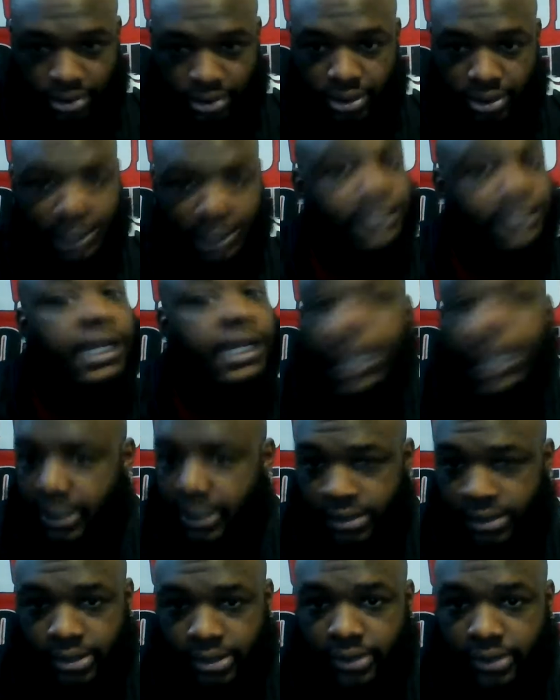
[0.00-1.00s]
He
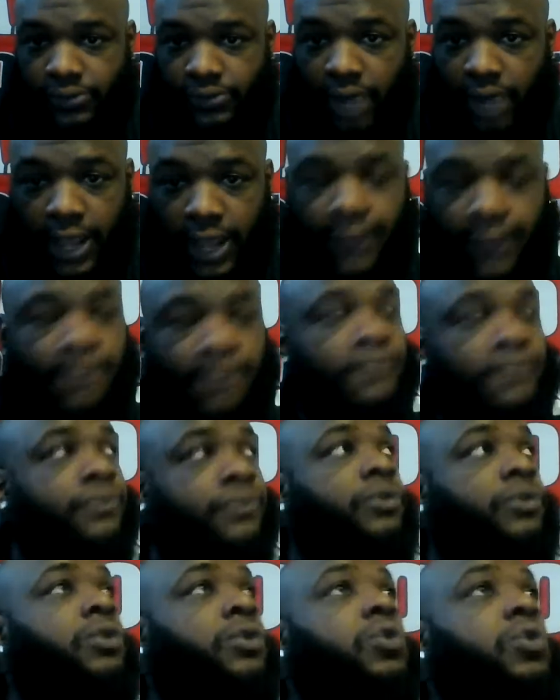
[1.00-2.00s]
didn't, right?
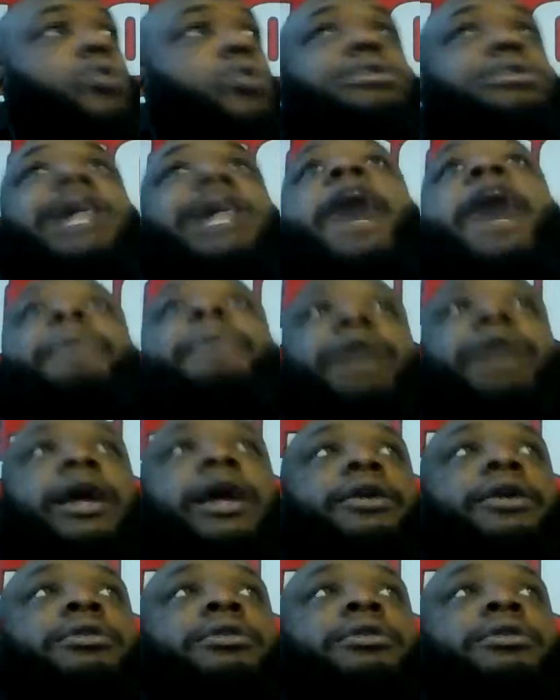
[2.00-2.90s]
On top of that,